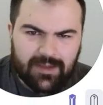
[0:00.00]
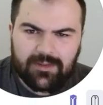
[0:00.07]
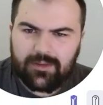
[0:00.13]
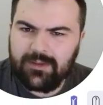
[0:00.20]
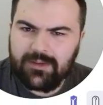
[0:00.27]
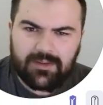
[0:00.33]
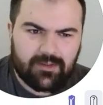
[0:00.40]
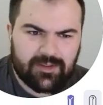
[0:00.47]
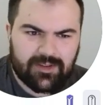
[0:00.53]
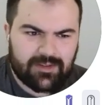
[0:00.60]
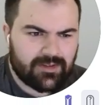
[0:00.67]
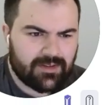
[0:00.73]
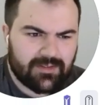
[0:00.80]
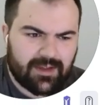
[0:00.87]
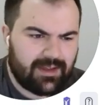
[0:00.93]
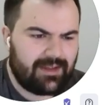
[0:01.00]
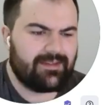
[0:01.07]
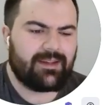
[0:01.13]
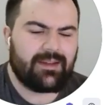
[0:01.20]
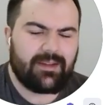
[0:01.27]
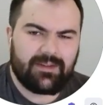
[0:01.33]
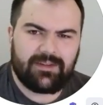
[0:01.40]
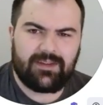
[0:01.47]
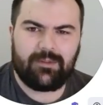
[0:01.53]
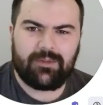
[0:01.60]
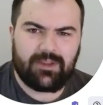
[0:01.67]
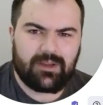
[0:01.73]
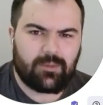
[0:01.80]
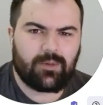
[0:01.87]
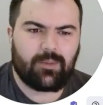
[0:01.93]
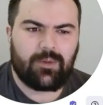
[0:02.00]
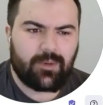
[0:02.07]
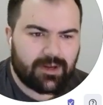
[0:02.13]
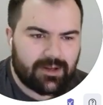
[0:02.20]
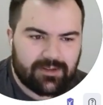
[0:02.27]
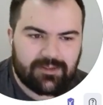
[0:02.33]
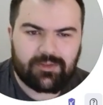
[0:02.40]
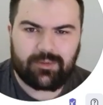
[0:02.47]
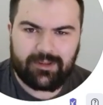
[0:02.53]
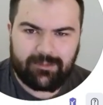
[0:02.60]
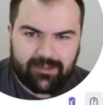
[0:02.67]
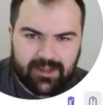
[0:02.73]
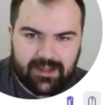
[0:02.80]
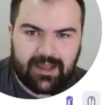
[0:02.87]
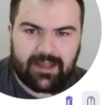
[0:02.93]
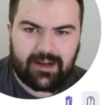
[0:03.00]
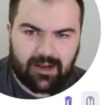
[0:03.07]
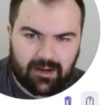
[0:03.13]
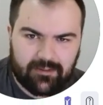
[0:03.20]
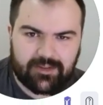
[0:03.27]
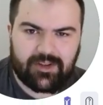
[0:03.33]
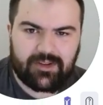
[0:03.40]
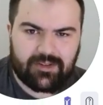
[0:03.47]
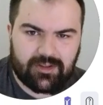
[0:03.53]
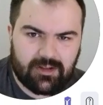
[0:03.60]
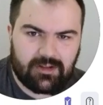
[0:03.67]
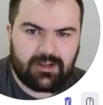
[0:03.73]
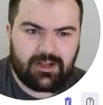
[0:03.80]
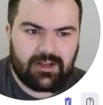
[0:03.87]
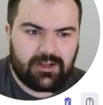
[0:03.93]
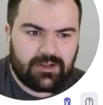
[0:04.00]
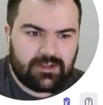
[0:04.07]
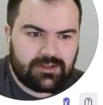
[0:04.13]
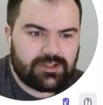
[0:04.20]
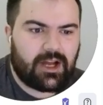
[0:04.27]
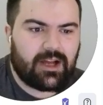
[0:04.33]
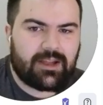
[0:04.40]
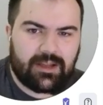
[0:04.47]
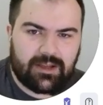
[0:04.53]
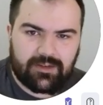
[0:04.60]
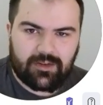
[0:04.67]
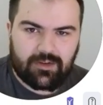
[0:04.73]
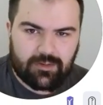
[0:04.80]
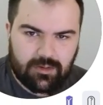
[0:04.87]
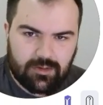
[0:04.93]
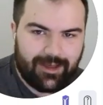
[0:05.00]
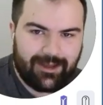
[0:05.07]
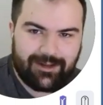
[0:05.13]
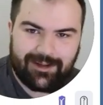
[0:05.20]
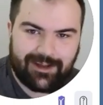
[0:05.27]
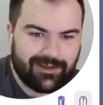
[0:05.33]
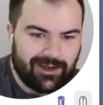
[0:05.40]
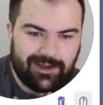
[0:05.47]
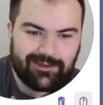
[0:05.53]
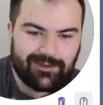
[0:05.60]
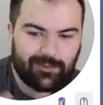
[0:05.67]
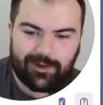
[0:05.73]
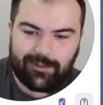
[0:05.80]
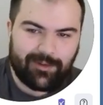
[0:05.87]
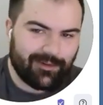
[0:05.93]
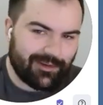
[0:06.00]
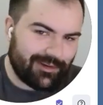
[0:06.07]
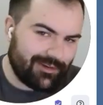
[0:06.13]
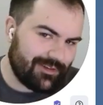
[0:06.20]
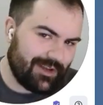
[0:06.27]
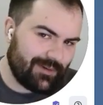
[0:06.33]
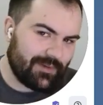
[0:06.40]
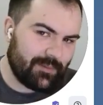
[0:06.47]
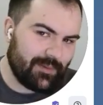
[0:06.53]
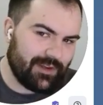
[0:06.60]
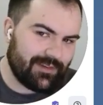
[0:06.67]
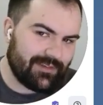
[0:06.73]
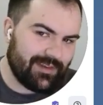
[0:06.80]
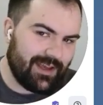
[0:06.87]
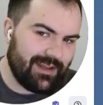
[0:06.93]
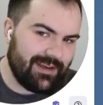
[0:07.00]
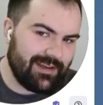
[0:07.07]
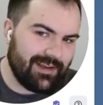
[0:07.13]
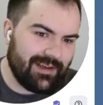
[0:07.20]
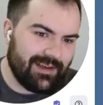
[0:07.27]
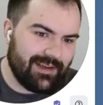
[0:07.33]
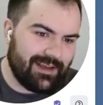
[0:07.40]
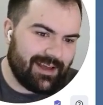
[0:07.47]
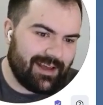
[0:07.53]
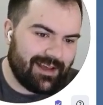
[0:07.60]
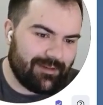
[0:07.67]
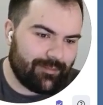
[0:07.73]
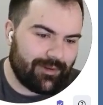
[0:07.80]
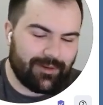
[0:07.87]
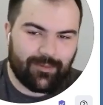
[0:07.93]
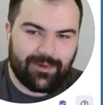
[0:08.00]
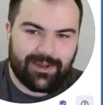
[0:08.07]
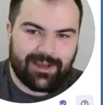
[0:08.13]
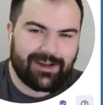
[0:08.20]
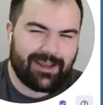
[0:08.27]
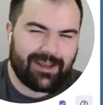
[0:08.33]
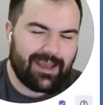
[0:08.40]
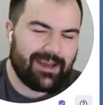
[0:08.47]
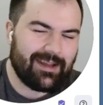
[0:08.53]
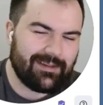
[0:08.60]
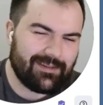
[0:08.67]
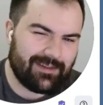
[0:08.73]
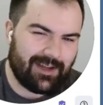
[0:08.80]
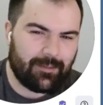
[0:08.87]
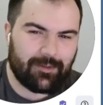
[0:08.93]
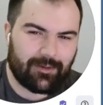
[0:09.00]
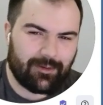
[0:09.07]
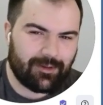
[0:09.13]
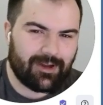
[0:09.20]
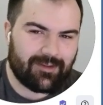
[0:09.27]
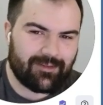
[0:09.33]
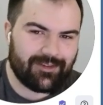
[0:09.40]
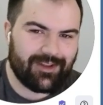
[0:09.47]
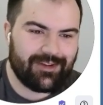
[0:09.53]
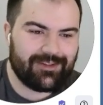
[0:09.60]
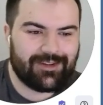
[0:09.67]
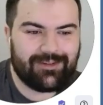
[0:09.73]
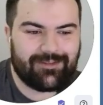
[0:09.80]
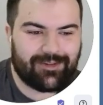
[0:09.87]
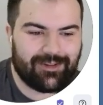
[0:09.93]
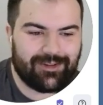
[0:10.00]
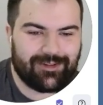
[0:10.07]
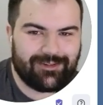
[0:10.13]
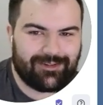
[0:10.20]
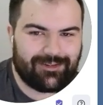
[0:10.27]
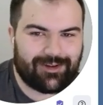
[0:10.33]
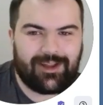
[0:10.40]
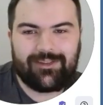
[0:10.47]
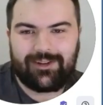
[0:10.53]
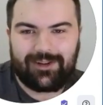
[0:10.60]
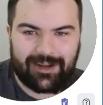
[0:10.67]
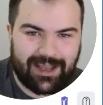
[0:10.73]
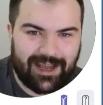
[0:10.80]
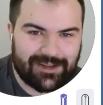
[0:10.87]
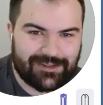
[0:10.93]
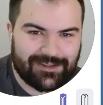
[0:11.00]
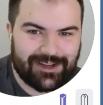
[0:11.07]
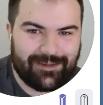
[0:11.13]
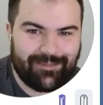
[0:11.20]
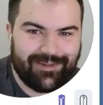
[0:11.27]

this conversation is kind of the same thing where we wanted to just really be in a conversation talking as a group. I just want to be able to understand what's being said, but we can't stop the whole conversation for the translator to catch up.